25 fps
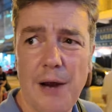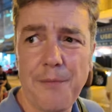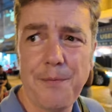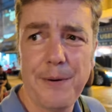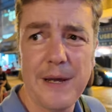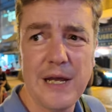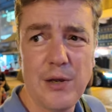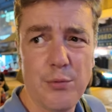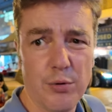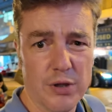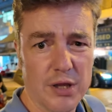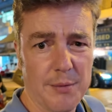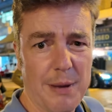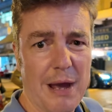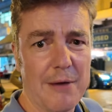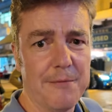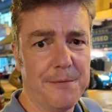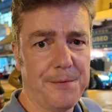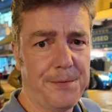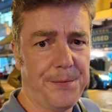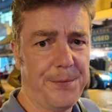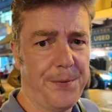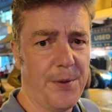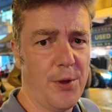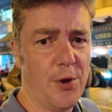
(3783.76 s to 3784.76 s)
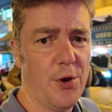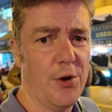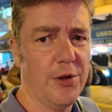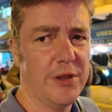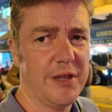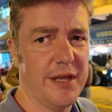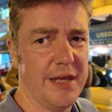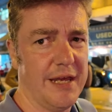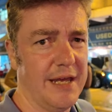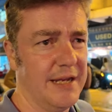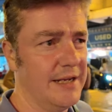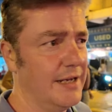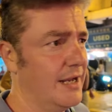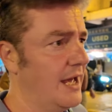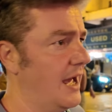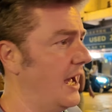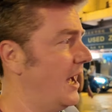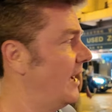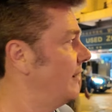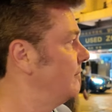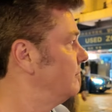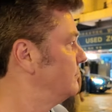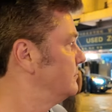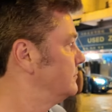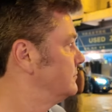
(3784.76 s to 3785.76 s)
I think, was about 30 in
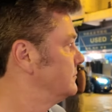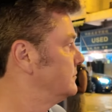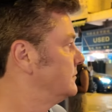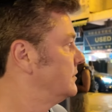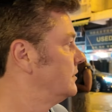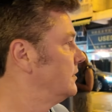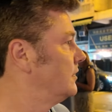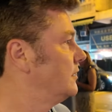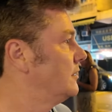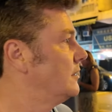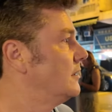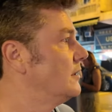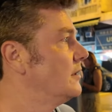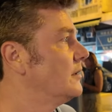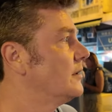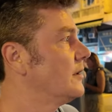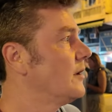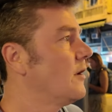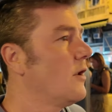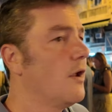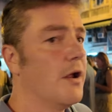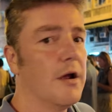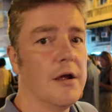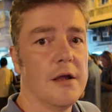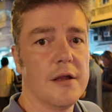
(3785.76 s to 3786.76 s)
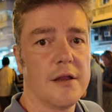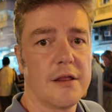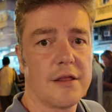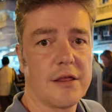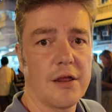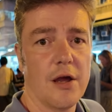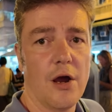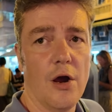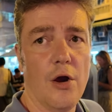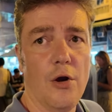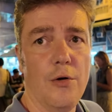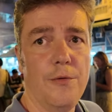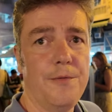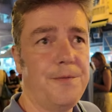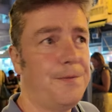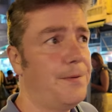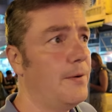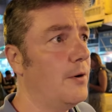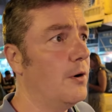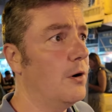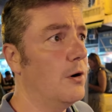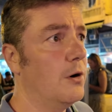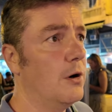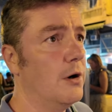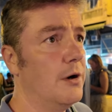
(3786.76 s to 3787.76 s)
that. So
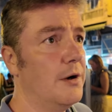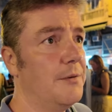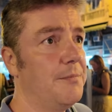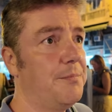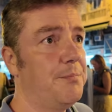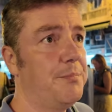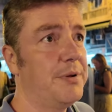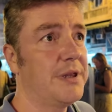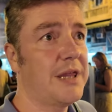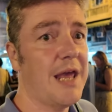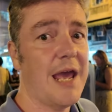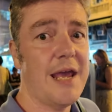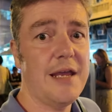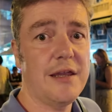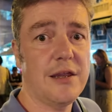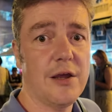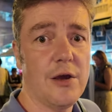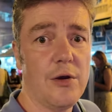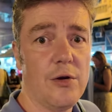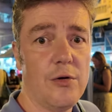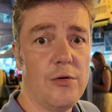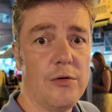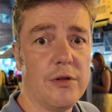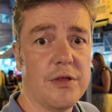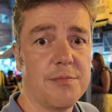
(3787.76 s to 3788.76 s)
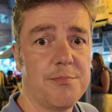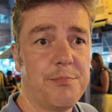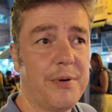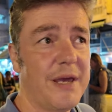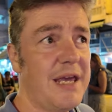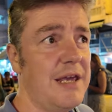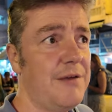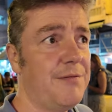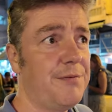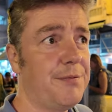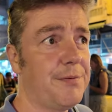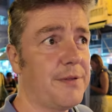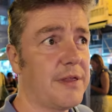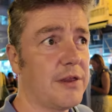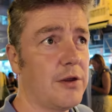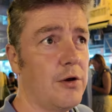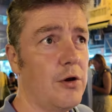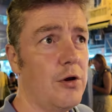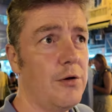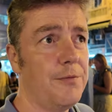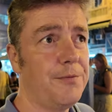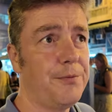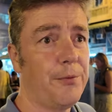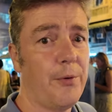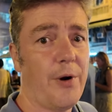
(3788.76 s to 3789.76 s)
for potatoes, beef
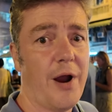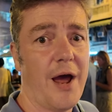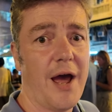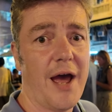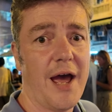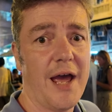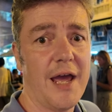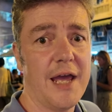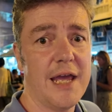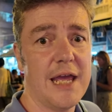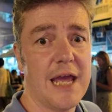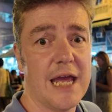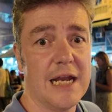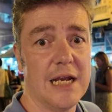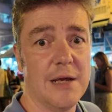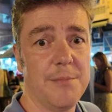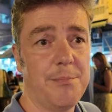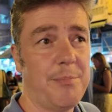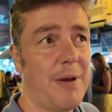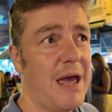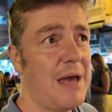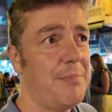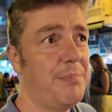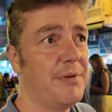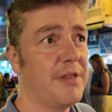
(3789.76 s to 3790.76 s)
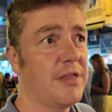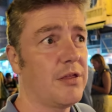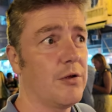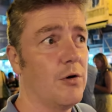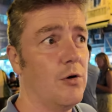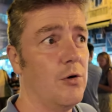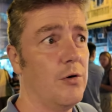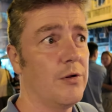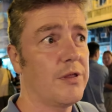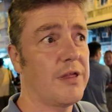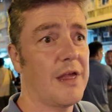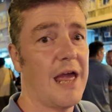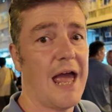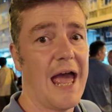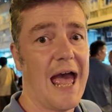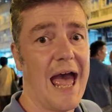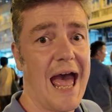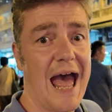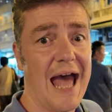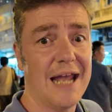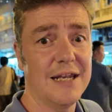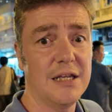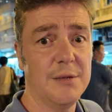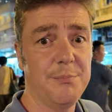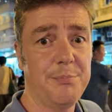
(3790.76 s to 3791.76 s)
stir fry in a pepper sauce,
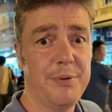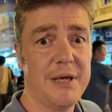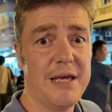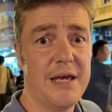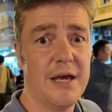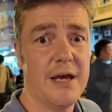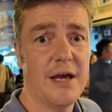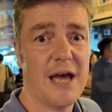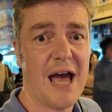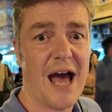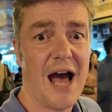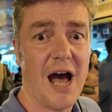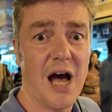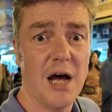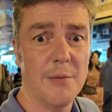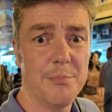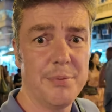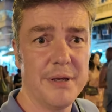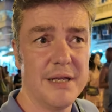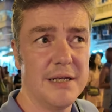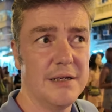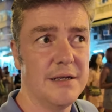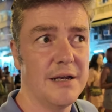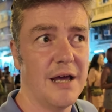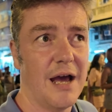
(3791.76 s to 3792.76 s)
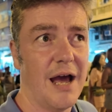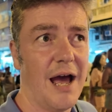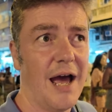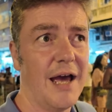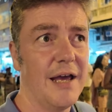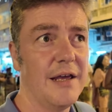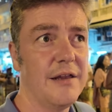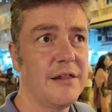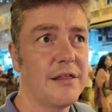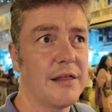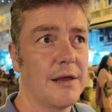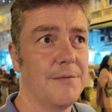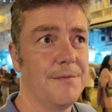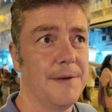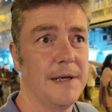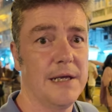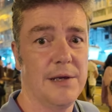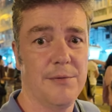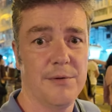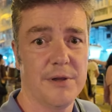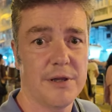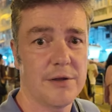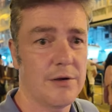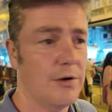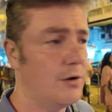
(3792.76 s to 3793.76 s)
and a beer Harbin ice, I think it
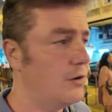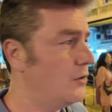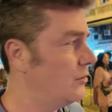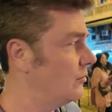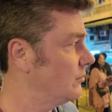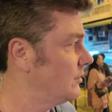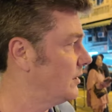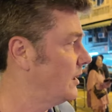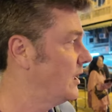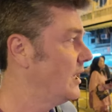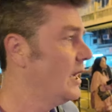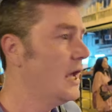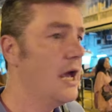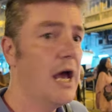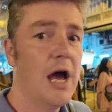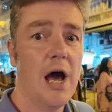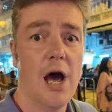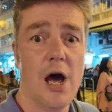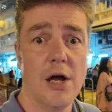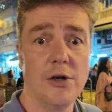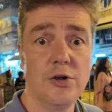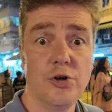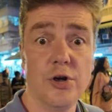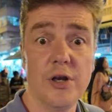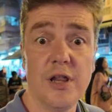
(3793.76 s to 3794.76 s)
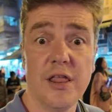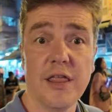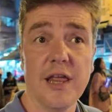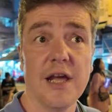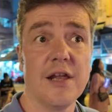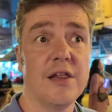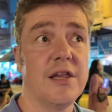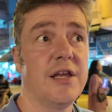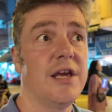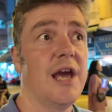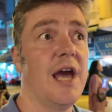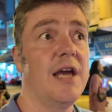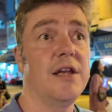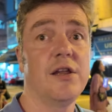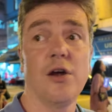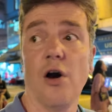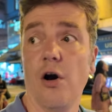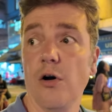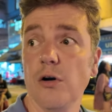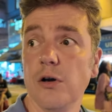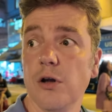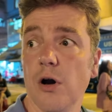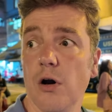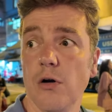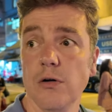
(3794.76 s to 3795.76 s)
was called, 168
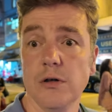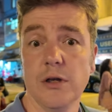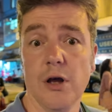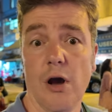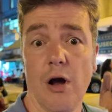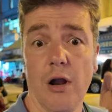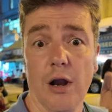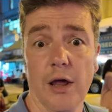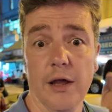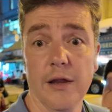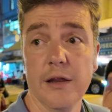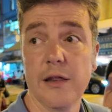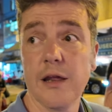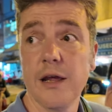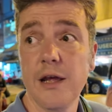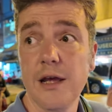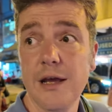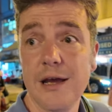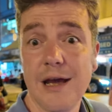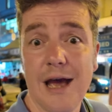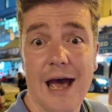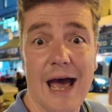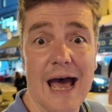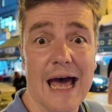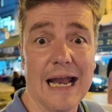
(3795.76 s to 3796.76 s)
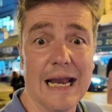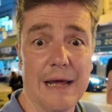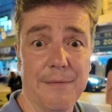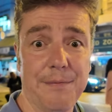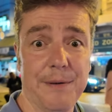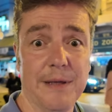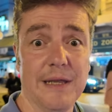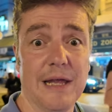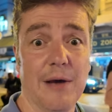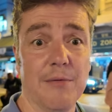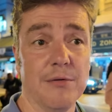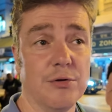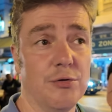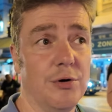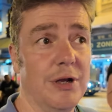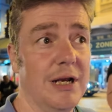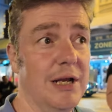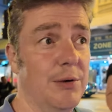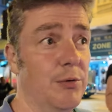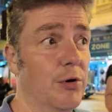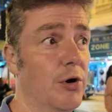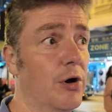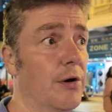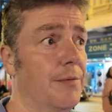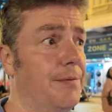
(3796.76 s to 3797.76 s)
Hong Kong dollars. And I think that was really
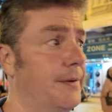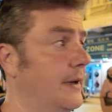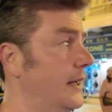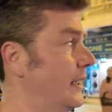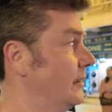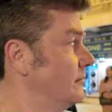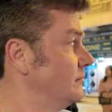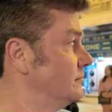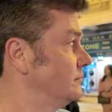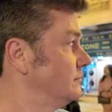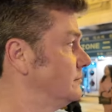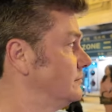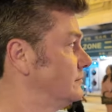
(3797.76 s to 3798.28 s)
worth it.